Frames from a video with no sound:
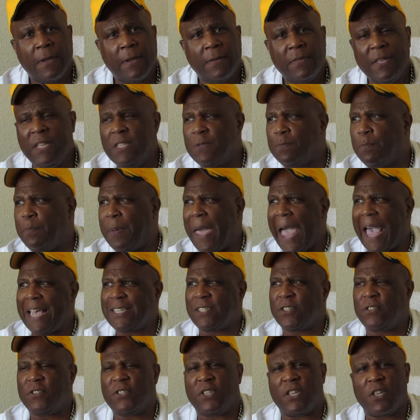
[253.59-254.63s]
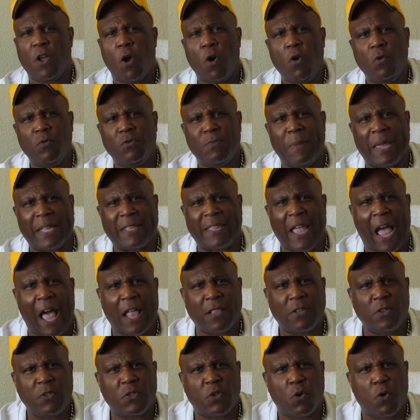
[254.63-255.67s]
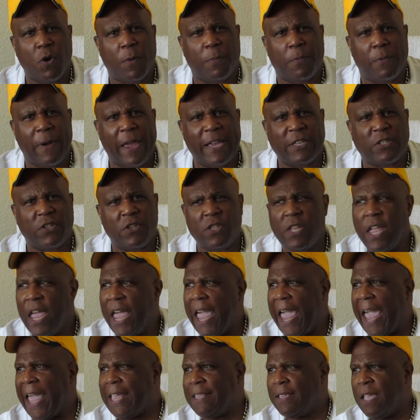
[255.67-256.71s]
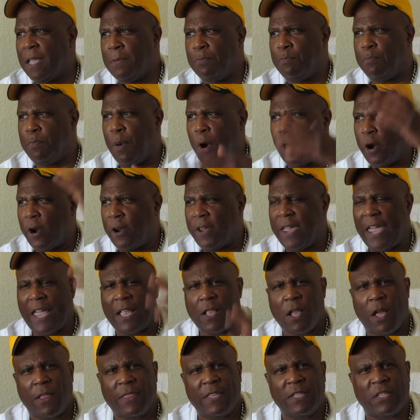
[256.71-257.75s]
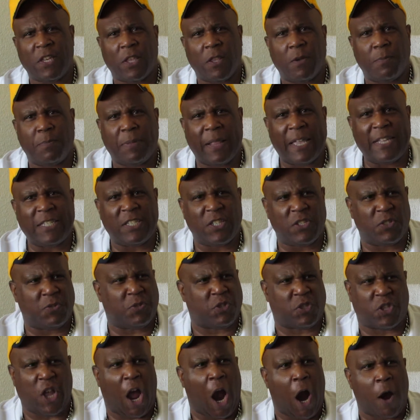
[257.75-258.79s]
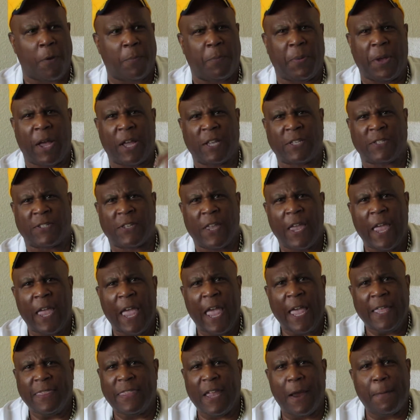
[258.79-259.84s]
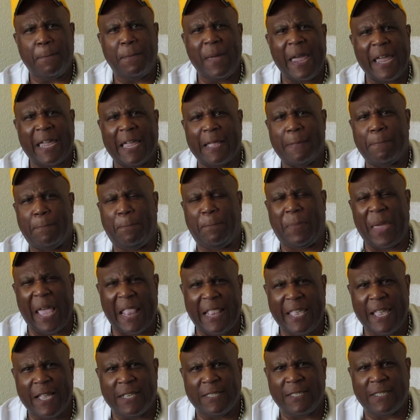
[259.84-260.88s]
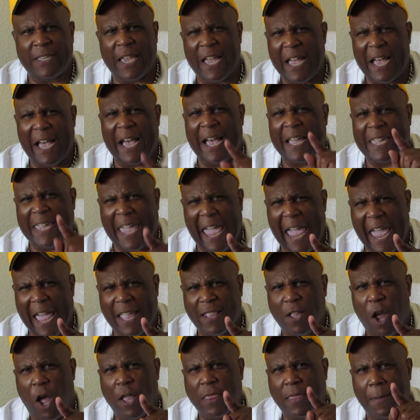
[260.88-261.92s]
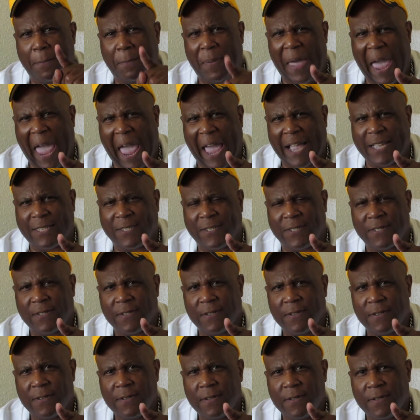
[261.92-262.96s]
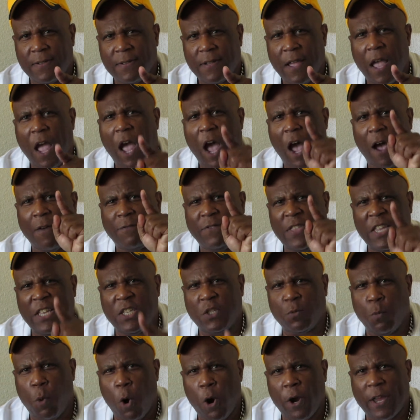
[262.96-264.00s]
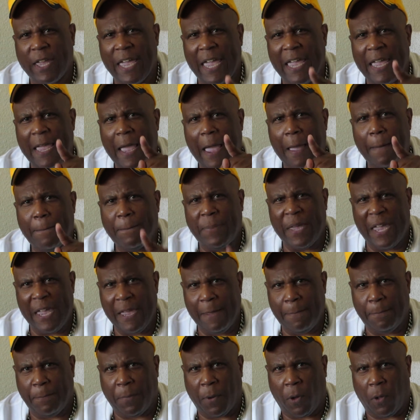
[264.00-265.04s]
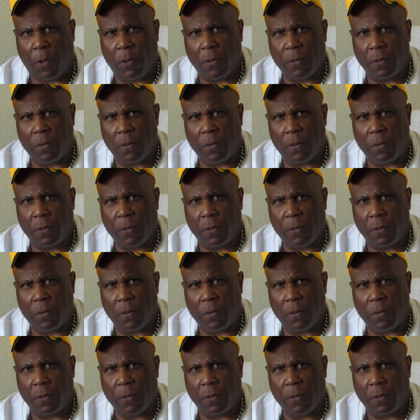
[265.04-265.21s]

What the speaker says: These bastards that own McDonald's Corporation and Burger King and all these other places, Starbucks, they're making billions, again, on the backs of these working people.